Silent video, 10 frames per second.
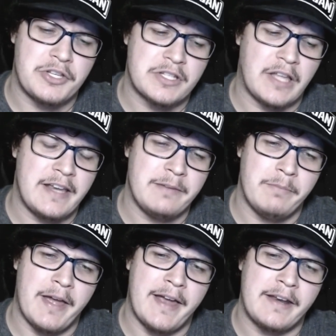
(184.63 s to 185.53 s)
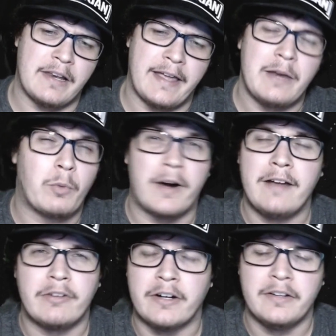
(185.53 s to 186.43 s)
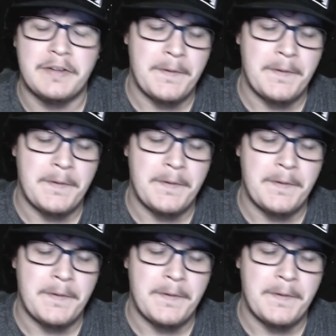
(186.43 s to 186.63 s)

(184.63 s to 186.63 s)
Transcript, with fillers: just laying in bed, laying wherever,